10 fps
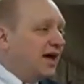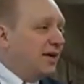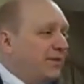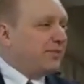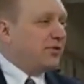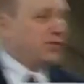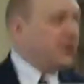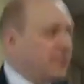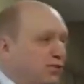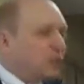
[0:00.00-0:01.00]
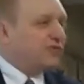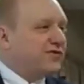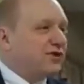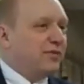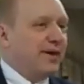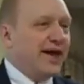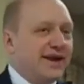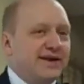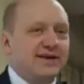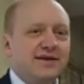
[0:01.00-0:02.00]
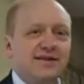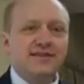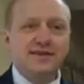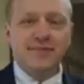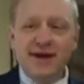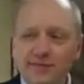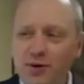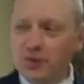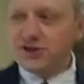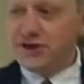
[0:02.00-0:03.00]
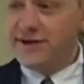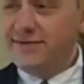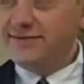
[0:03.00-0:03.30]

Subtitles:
A member would move to amend the main motion,